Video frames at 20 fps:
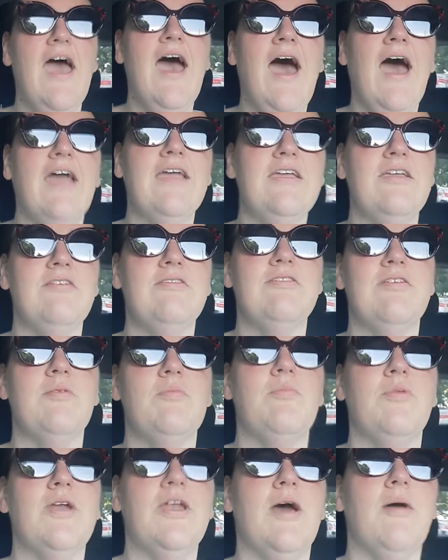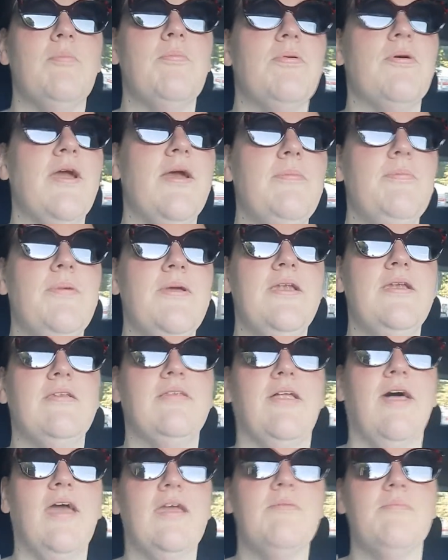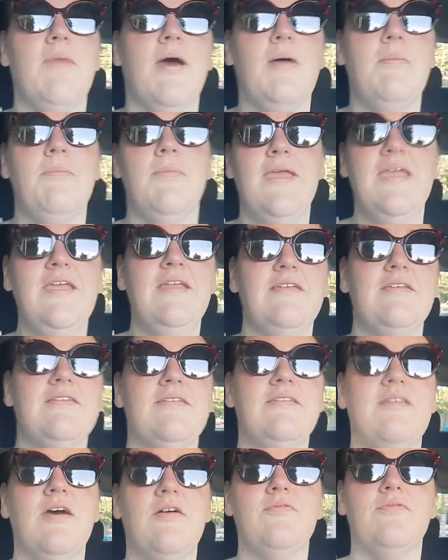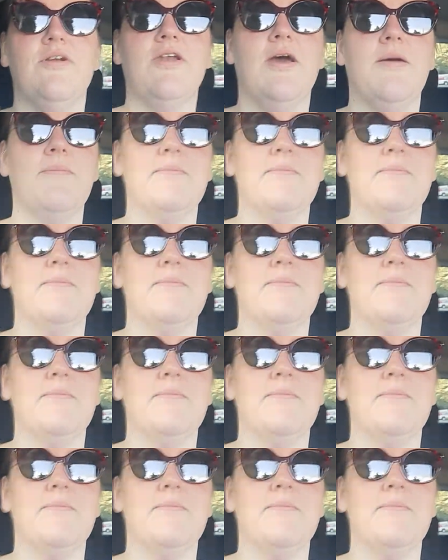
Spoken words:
I use them when I'm prepping like my meat and stuff, when I